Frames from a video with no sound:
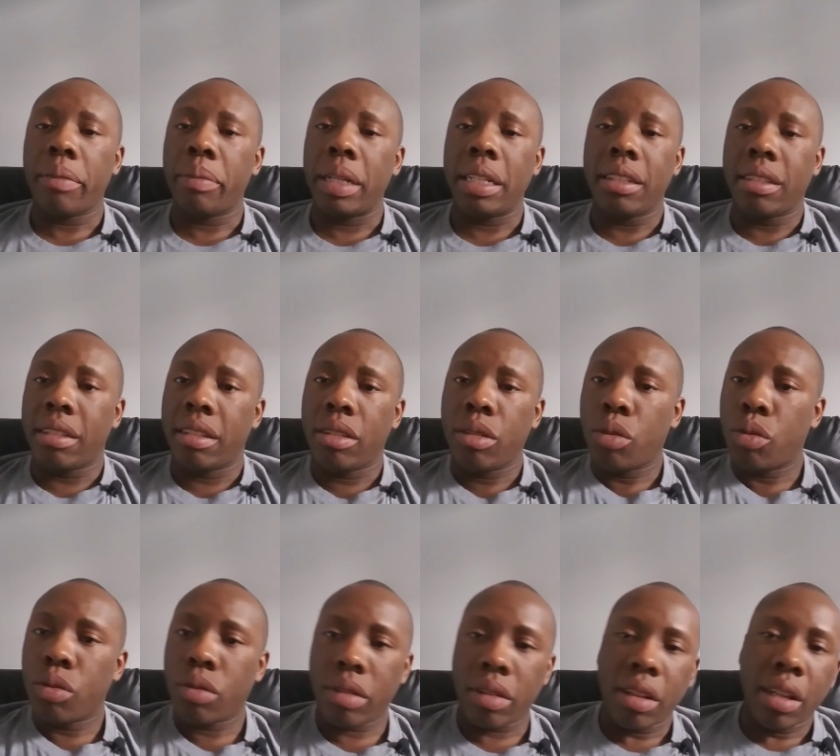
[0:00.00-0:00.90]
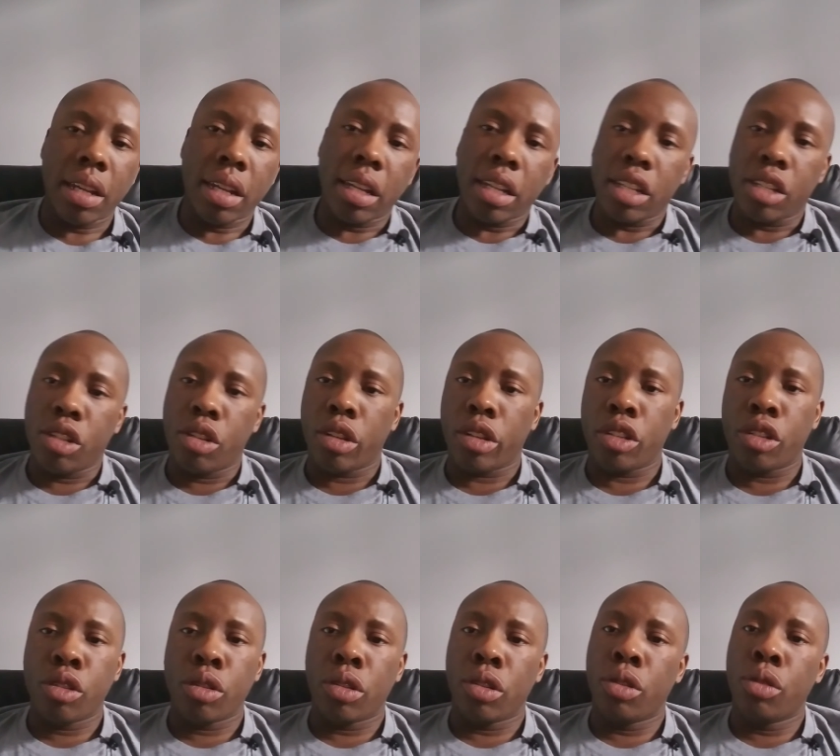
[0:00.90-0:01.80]
I mean, you
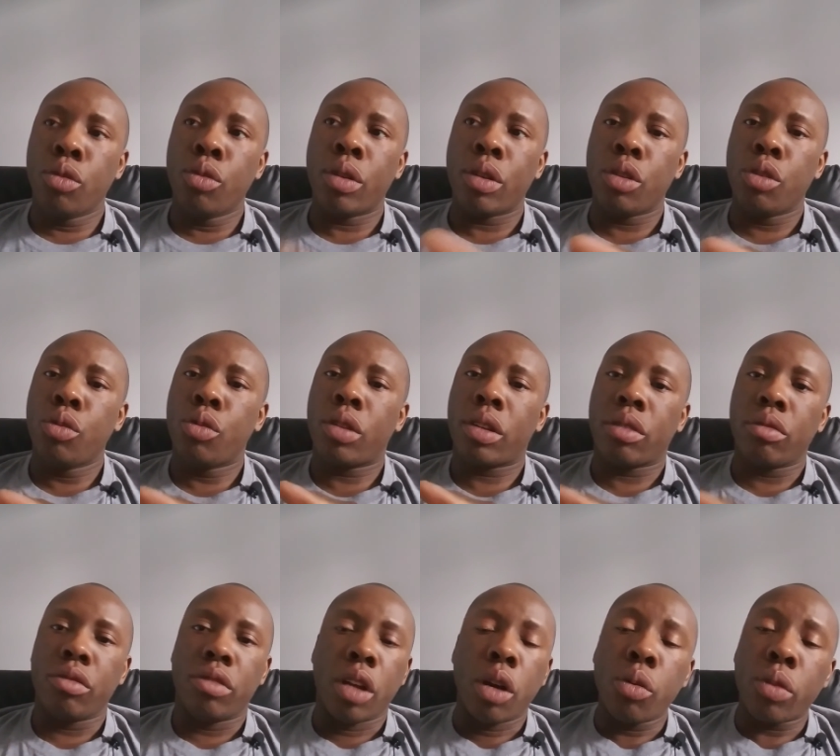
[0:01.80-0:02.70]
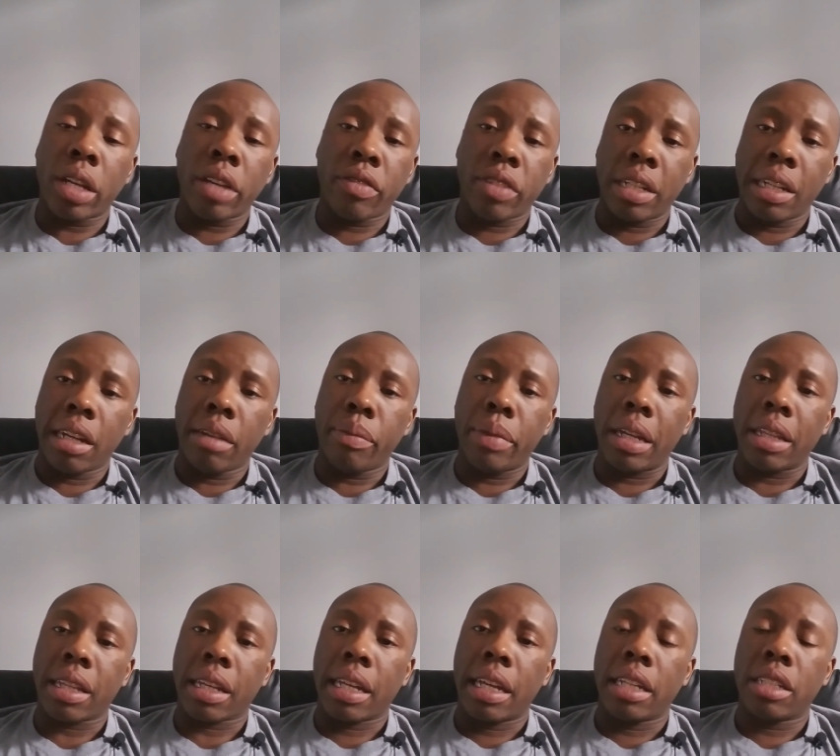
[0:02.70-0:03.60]
you you, you don't give a damn
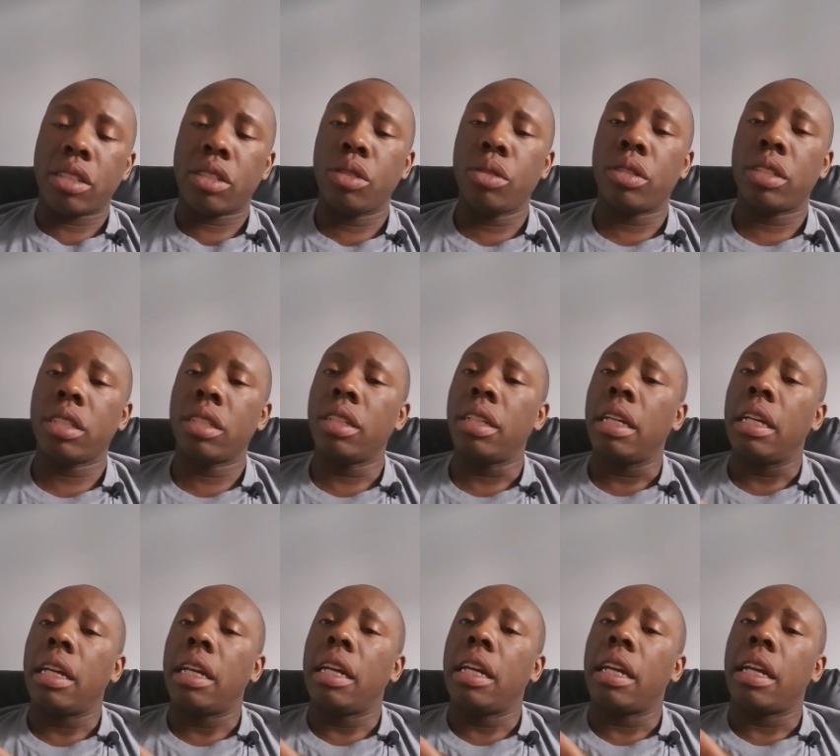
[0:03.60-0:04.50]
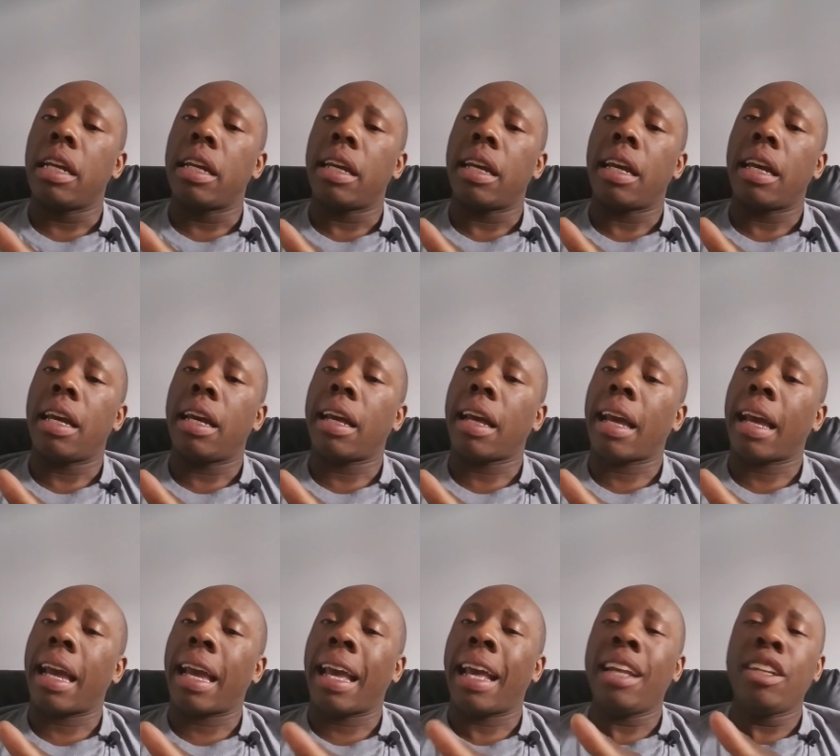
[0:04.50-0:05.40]
about the Constitution,
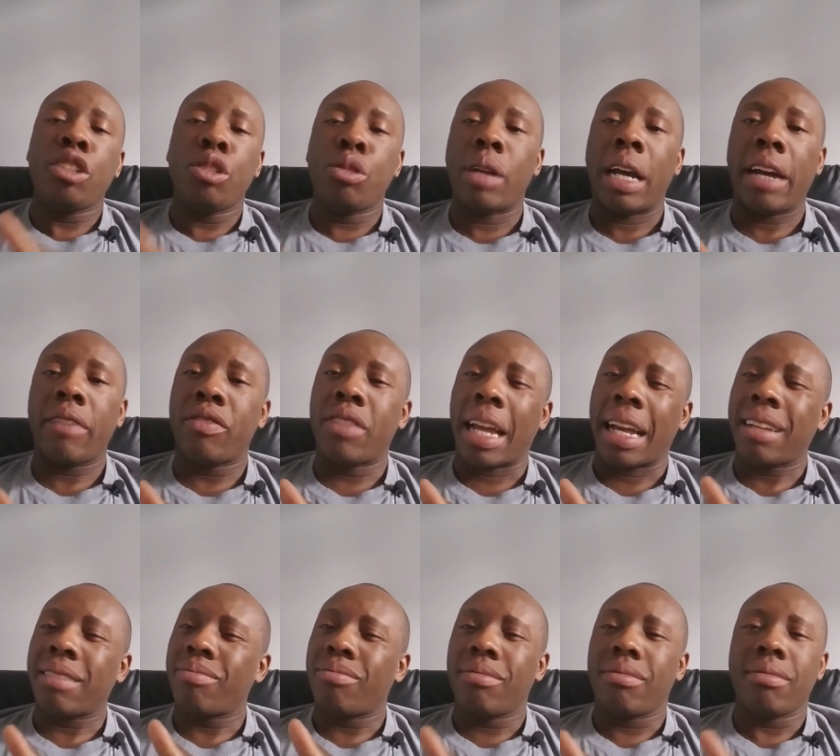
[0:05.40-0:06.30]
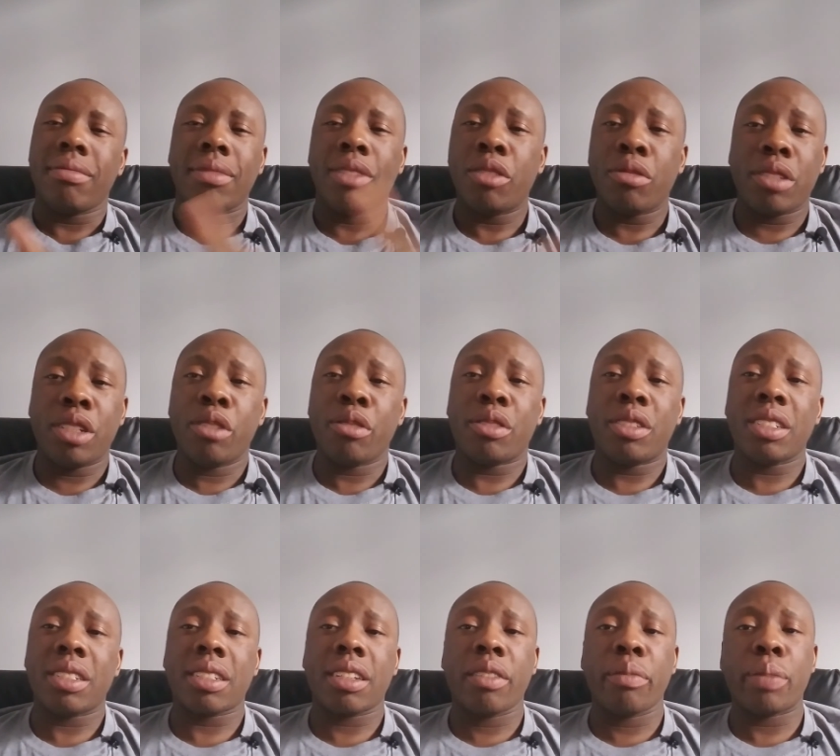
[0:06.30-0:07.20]
and you have like you're you're
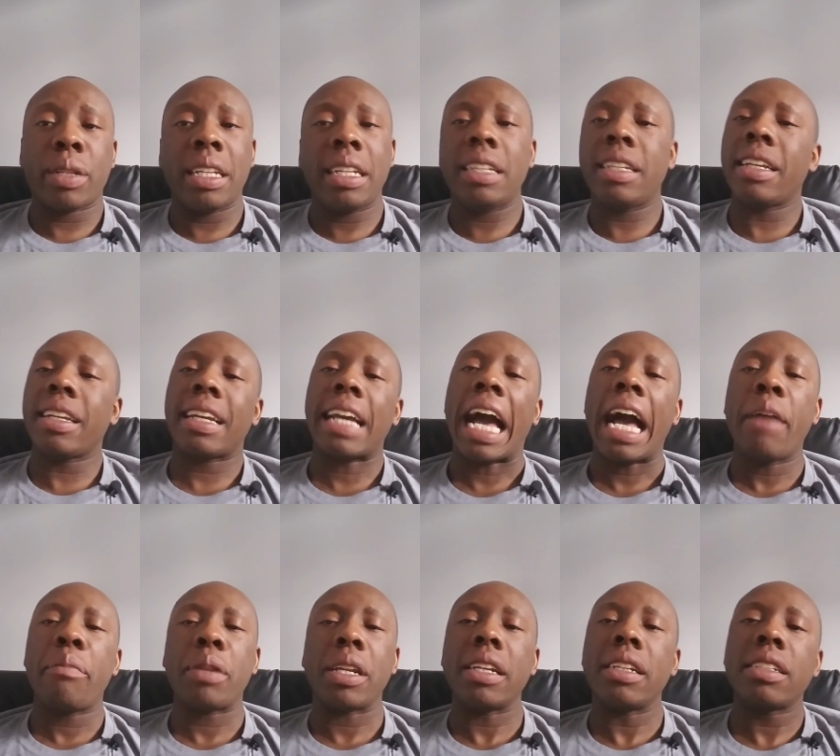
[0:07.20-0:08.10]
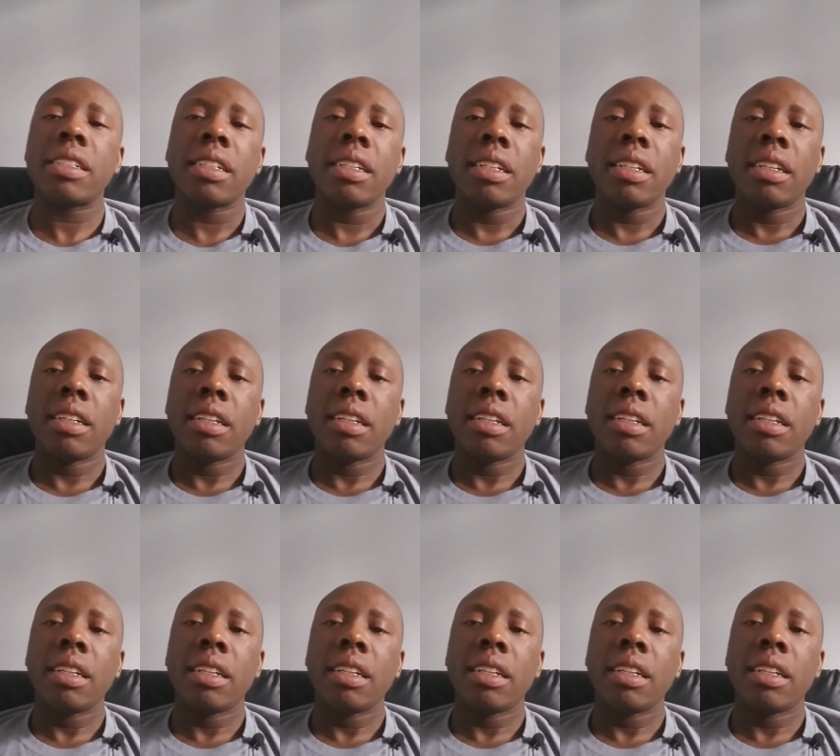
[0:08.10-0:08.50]
just completely incompetent